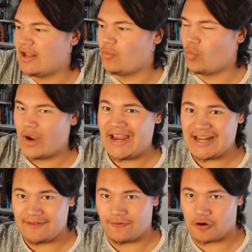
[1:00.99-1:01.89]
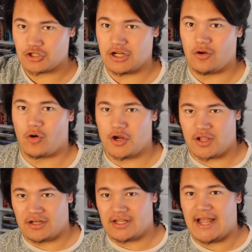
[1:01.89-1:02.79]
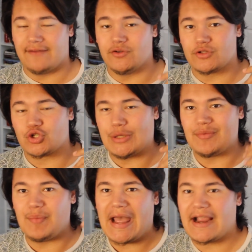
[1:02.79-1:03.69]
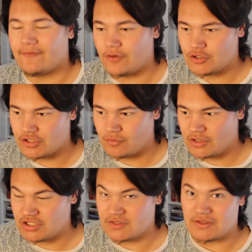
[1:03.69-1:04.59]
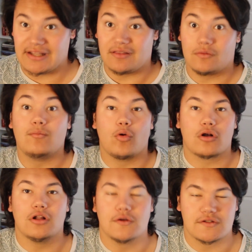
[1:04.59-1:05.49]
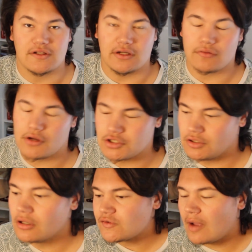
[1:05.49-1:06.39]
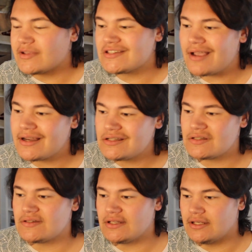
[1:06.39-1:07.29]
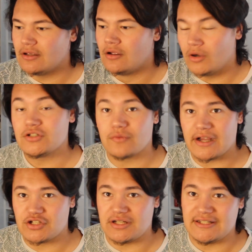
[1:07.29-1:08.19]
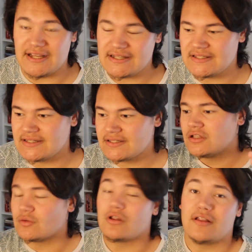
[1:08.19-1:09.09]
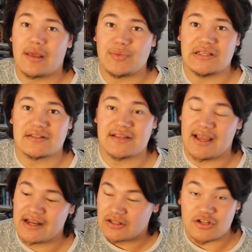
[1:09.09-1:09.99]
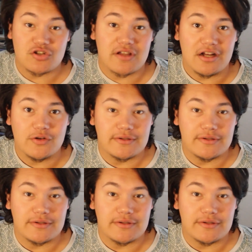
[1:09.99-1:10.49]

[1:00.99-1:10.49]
and weighty version, or you can kind of do a stripped back version, which is like more close to the original. So I'm excited to see what direction he takes this. So with all that being said, let's just get into